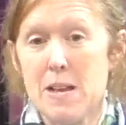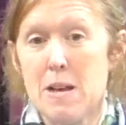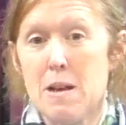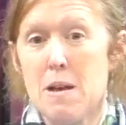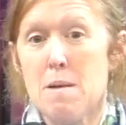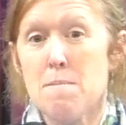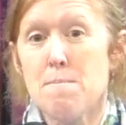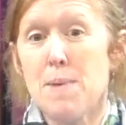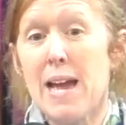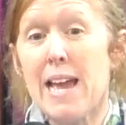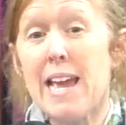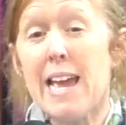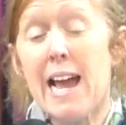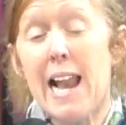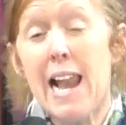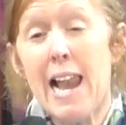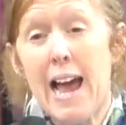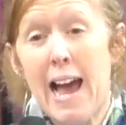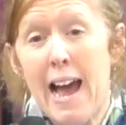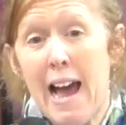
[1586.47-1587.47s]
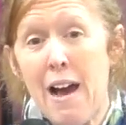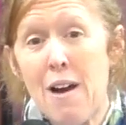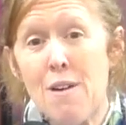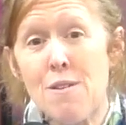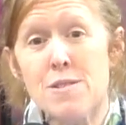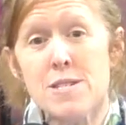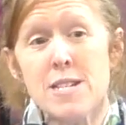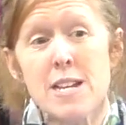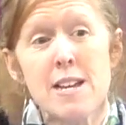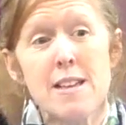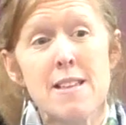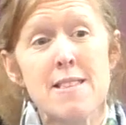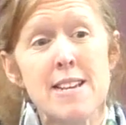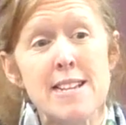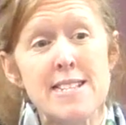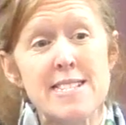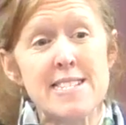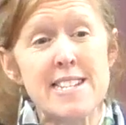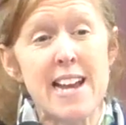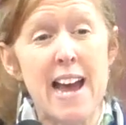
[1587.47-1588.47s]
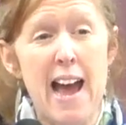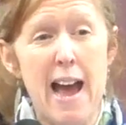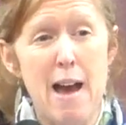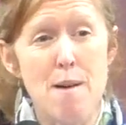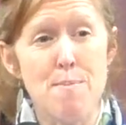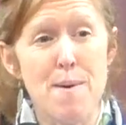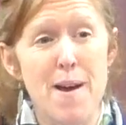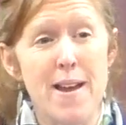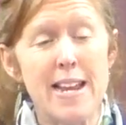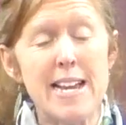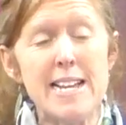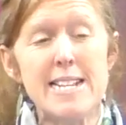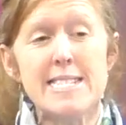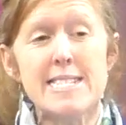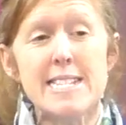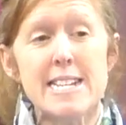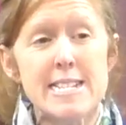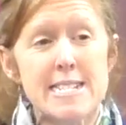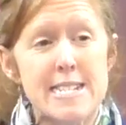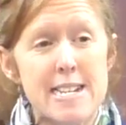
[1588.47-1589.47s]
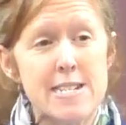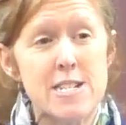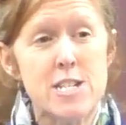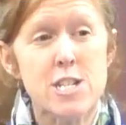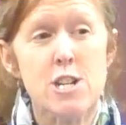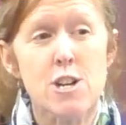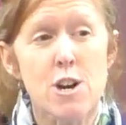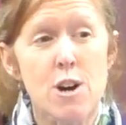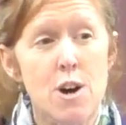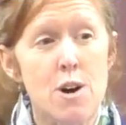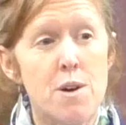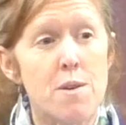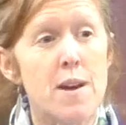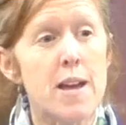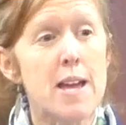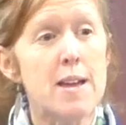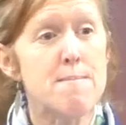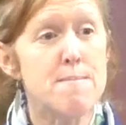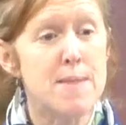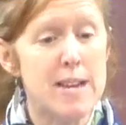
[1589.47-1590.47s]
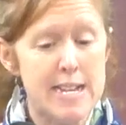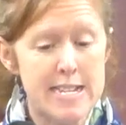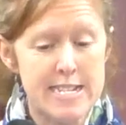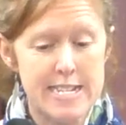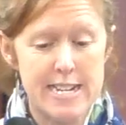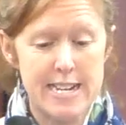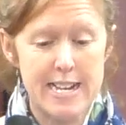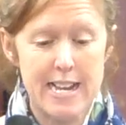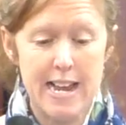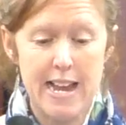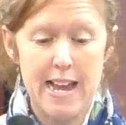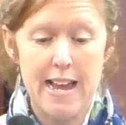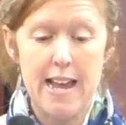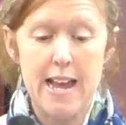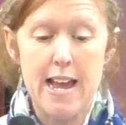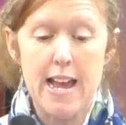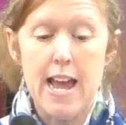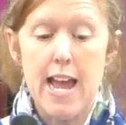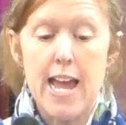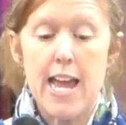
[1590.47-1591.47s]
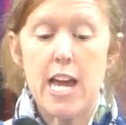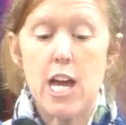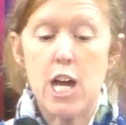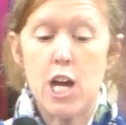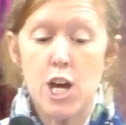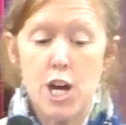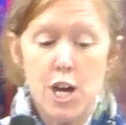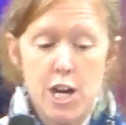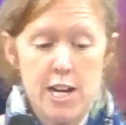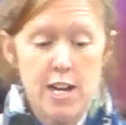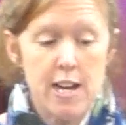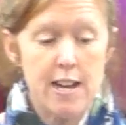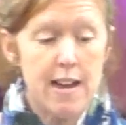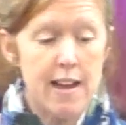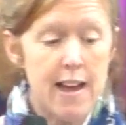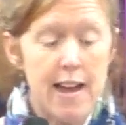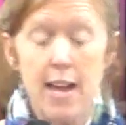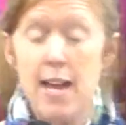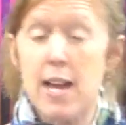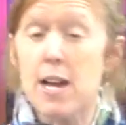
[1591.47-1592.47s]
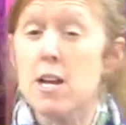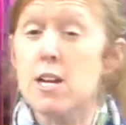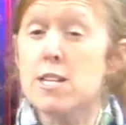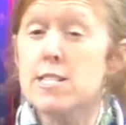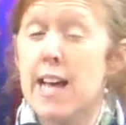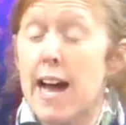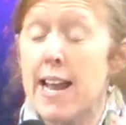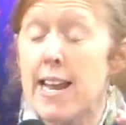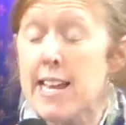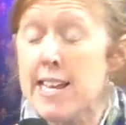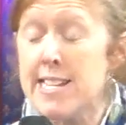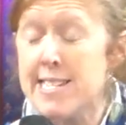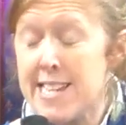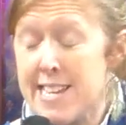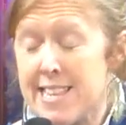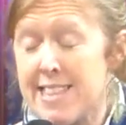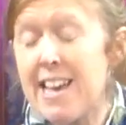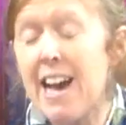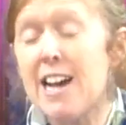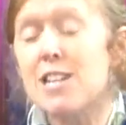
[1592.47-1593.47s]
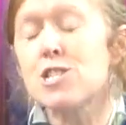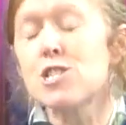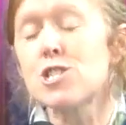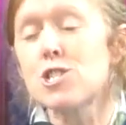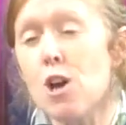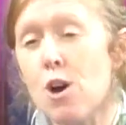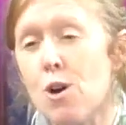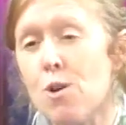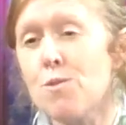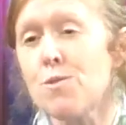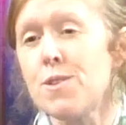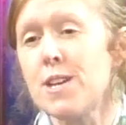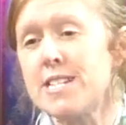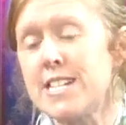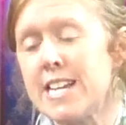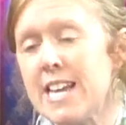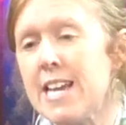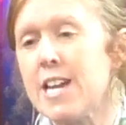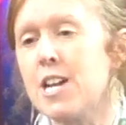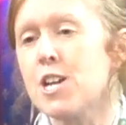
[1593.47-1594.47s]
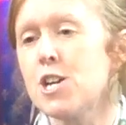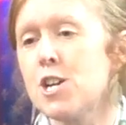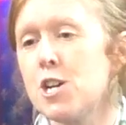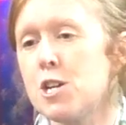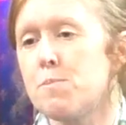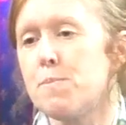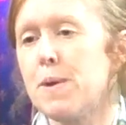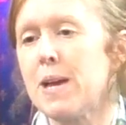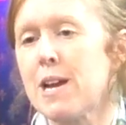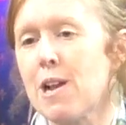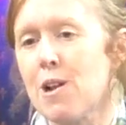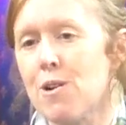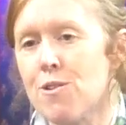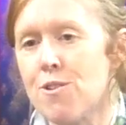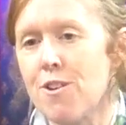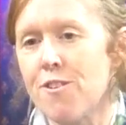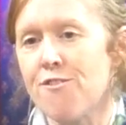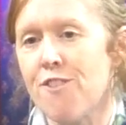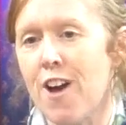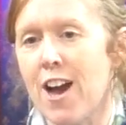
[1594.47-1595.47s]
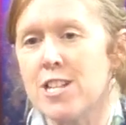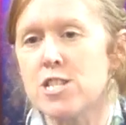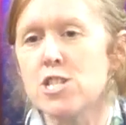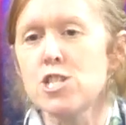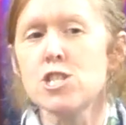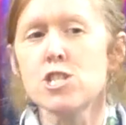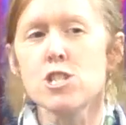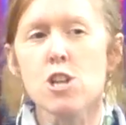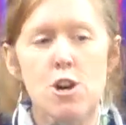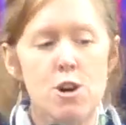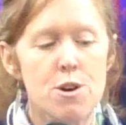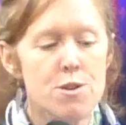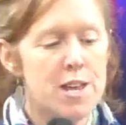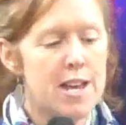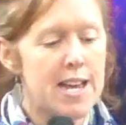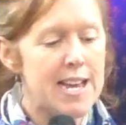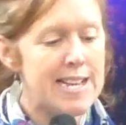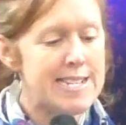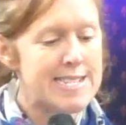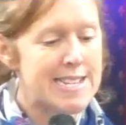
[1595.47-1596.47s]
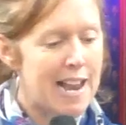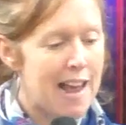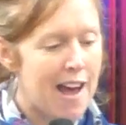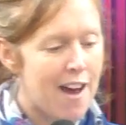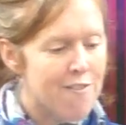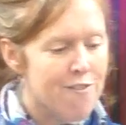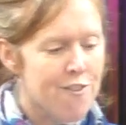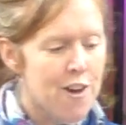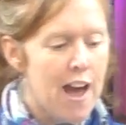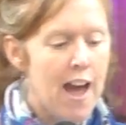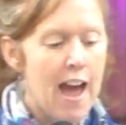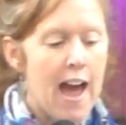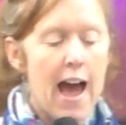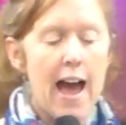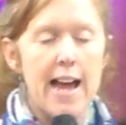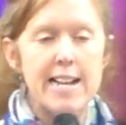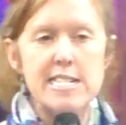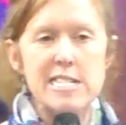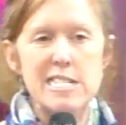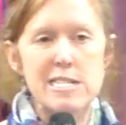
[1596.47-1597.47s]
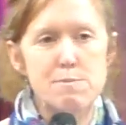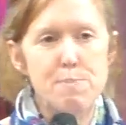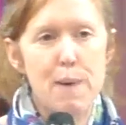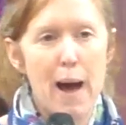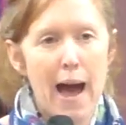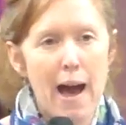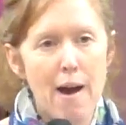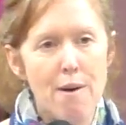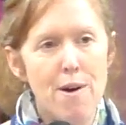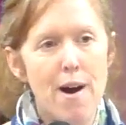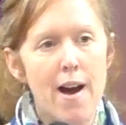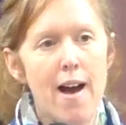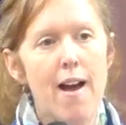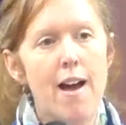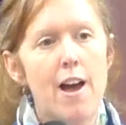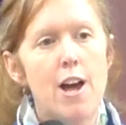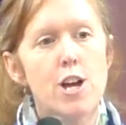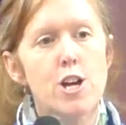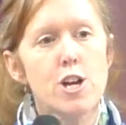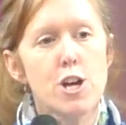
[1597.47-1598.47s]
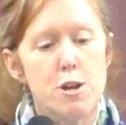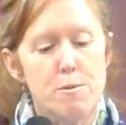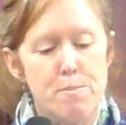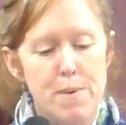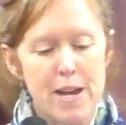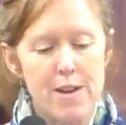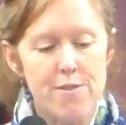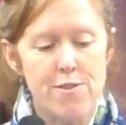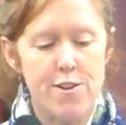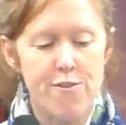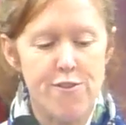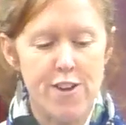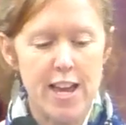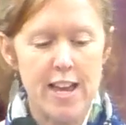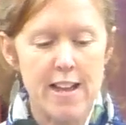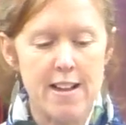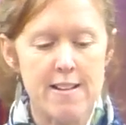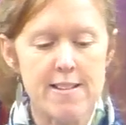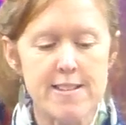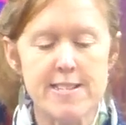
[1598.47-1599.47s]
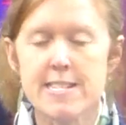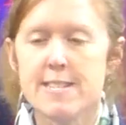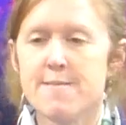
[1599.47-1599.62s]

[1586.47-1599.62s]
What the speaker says: But he allowed this to happen. He didn't go immediately. He did that so that he could be glorified, so that his love and his power could be revealed.